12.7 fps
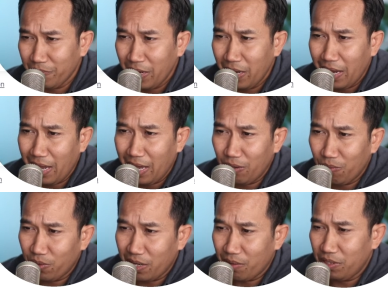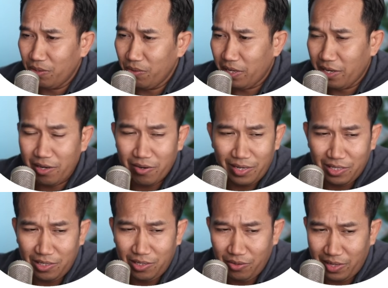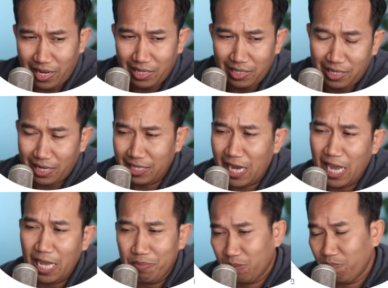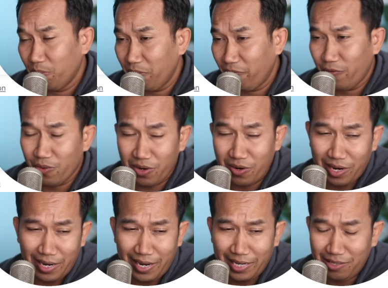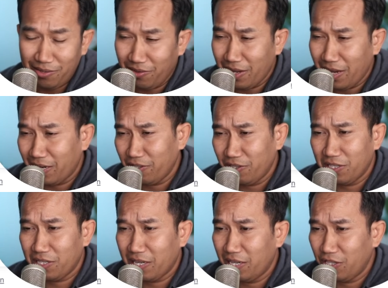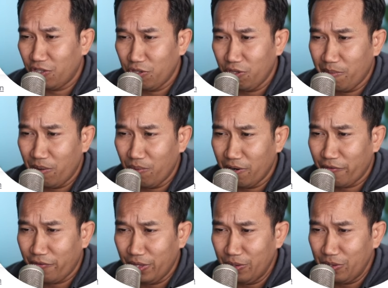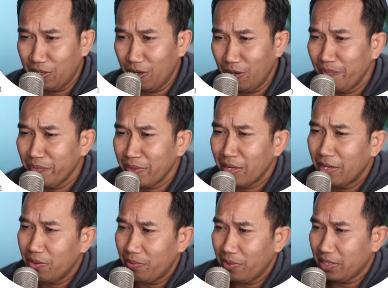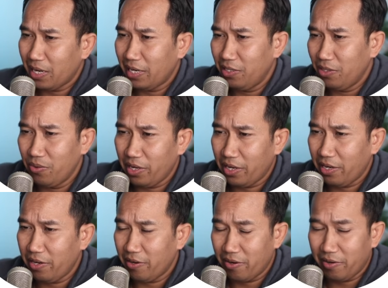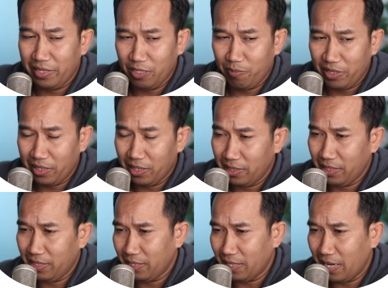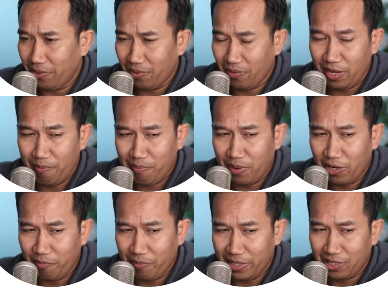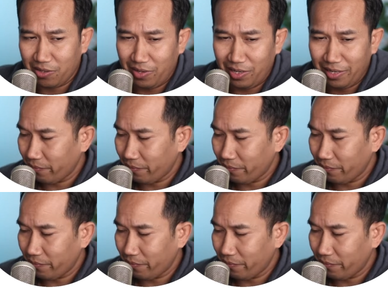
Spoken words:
And what I would do here is do that 10 times. But before I do that, I'll just kind of show you my workflow. So the reason I do it here is because this is on the right part of my screen.